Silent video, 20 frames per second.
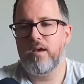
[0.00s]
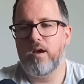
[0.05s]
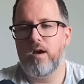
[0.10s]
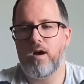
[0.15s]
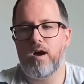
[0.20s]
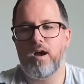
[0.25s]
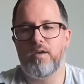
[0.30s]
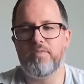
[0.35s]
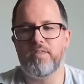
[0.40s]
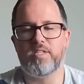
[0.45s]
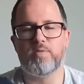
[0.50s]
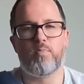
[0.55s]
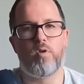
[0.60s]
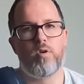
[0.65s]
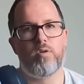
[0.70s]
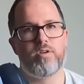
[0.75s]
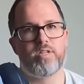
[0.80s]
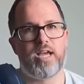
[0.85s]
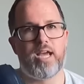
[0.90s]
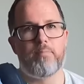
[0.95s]
on this
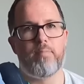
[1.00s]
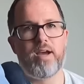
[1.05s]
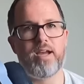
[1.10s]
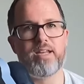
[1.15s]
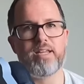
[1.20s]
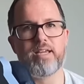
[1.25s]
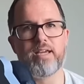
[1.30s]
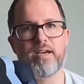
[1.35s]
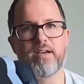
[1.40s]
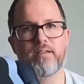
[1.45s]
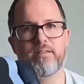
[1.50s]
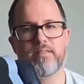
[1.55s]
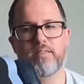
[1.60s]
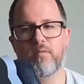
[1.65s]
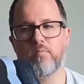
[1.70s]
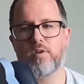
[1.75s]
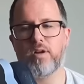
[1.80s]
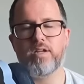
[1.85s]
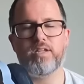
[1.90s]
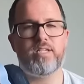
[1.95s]
prototype idea
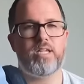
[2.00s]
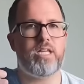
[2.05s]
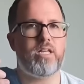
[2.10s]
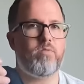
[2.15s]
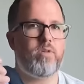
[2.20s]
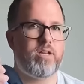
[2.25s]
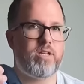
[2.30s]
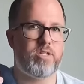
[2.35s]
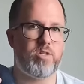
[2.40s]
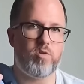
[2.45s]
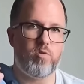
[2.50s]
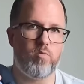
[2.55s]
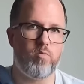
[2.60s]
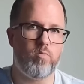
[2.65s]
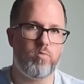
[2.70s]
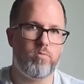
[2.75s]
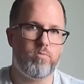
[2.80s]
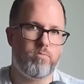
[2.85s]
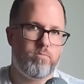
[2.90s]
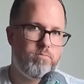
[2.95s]
that we're continuing to
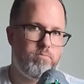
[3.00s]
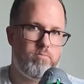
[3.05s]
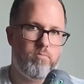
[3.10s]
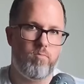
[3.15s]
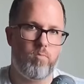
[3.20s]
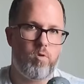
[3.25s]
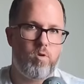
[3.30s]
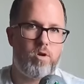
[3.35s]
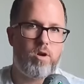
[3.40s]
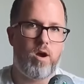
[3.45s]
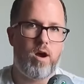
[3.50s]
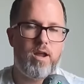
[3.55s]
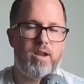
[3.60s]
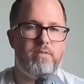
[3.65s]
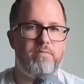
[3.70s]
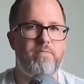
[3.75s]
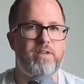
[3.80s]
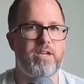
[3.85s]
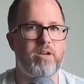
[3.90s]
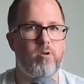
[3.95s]
work on
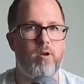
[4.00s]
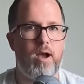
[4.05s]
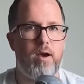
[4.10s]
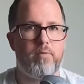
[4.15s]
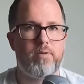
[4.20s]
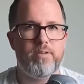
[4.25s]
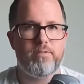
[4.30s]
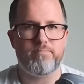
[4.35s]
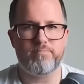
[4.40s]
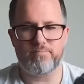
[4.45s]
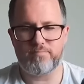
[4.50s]
and figure out.